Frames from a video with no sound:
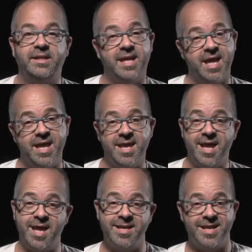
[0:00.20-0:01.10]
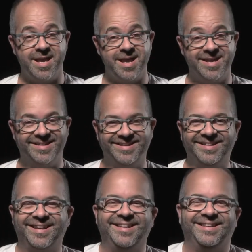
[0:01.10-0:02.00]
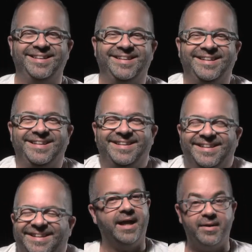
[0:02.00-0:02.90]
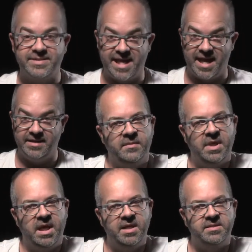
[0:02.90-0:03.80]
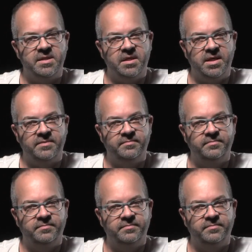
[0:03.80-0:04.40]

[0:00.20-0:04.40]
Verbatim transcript: Hey, hey, hey. How was that. Hey, Darren.